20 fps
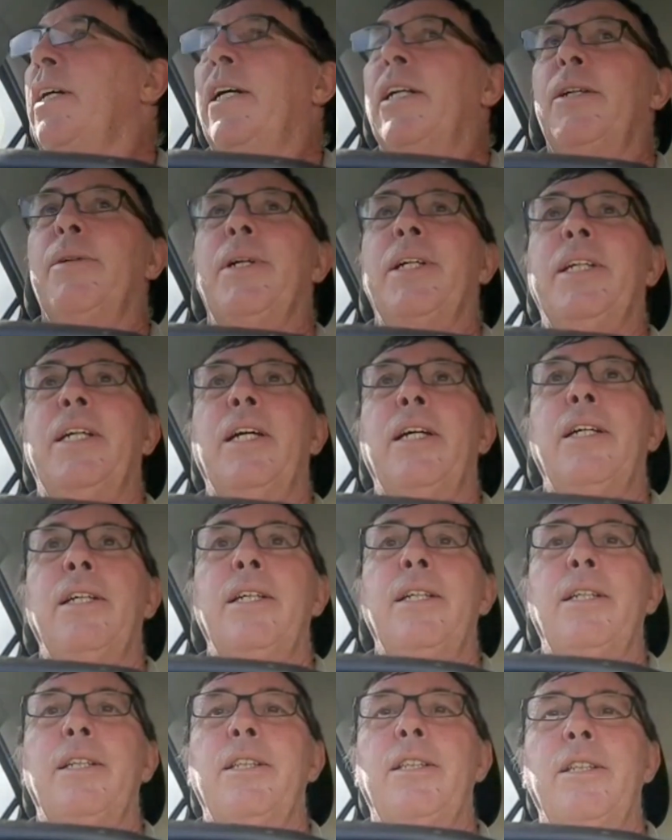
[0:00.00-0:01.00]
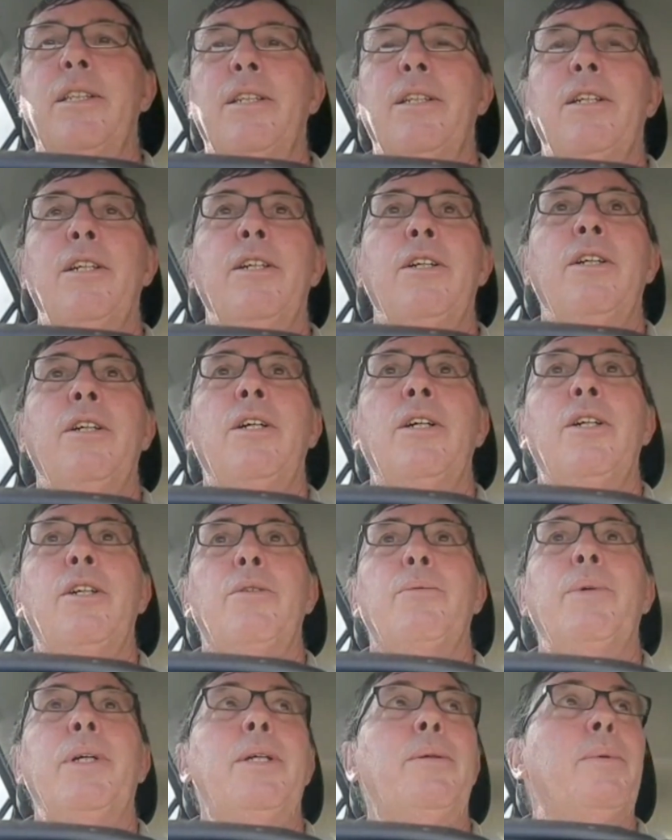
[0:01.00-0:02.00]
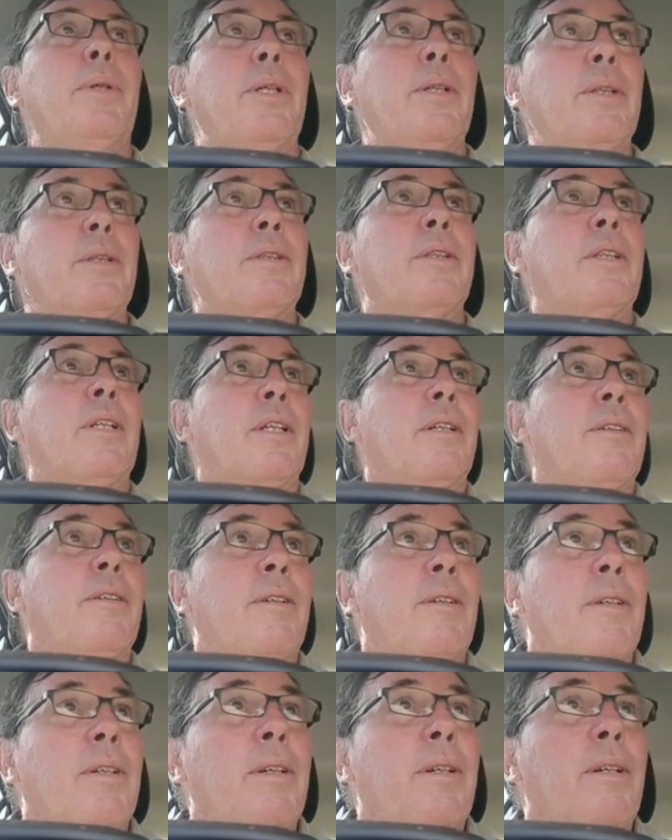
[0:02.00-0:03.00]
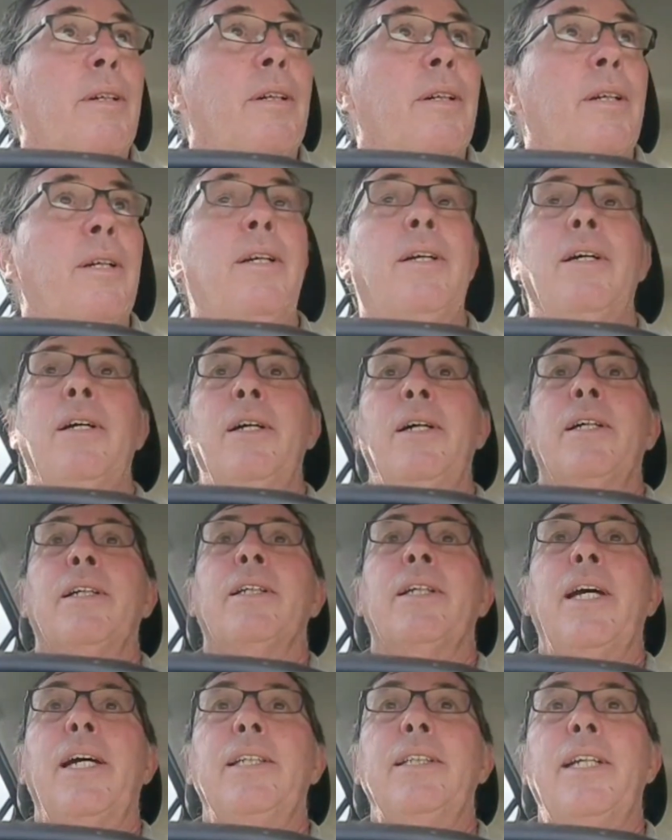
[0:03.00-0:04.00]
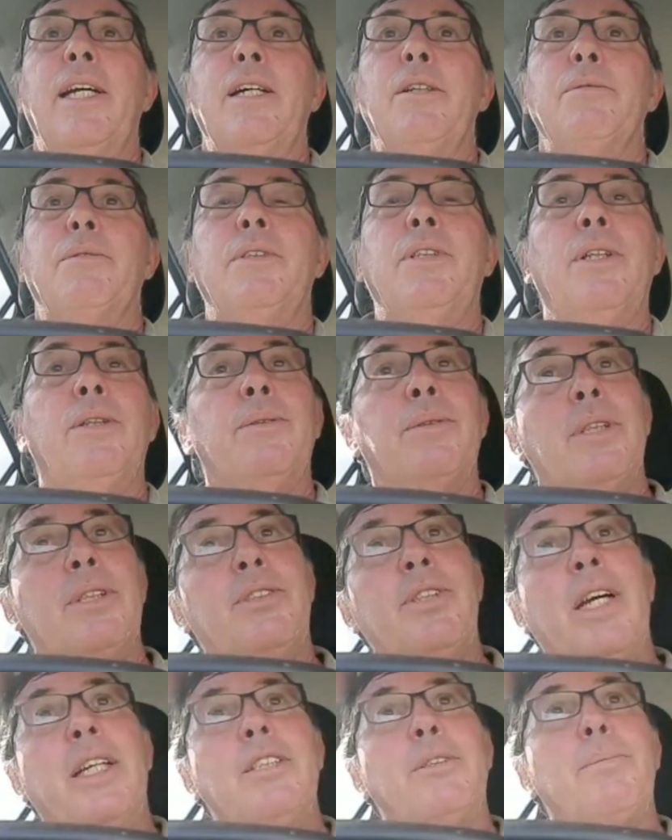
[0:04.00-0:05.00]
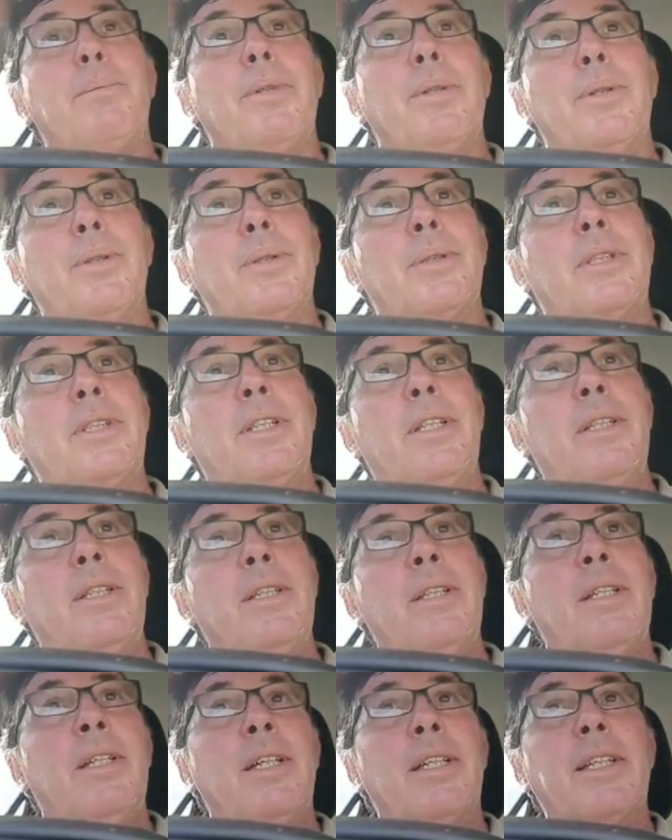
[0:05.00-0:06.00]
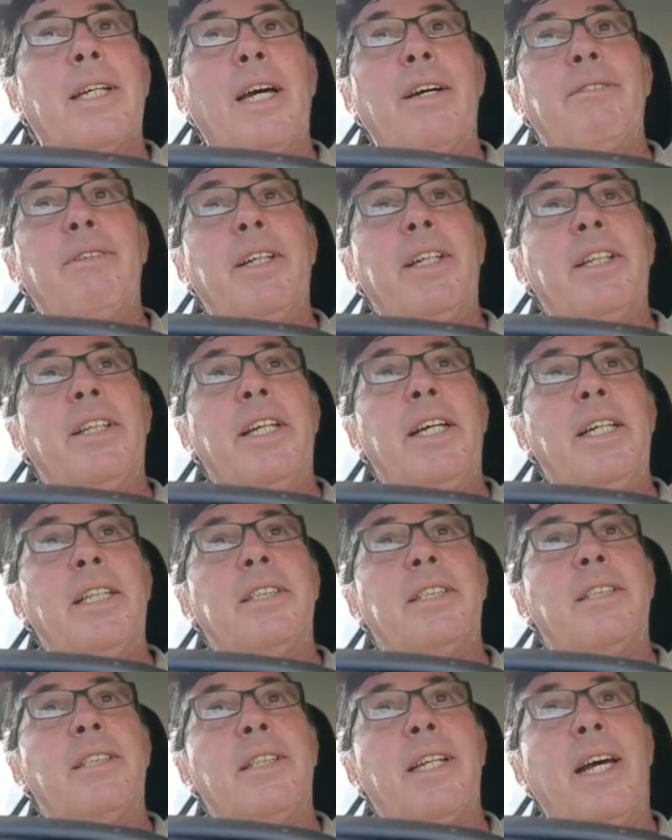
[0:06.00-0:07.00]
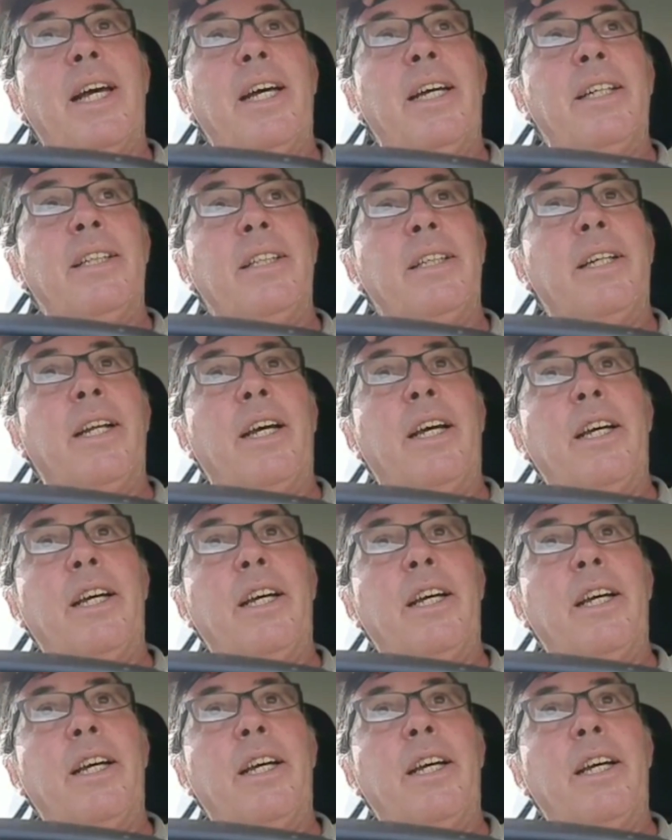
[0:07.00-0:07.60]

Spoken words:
Anyway, we will get down to the transport, get rid of this, then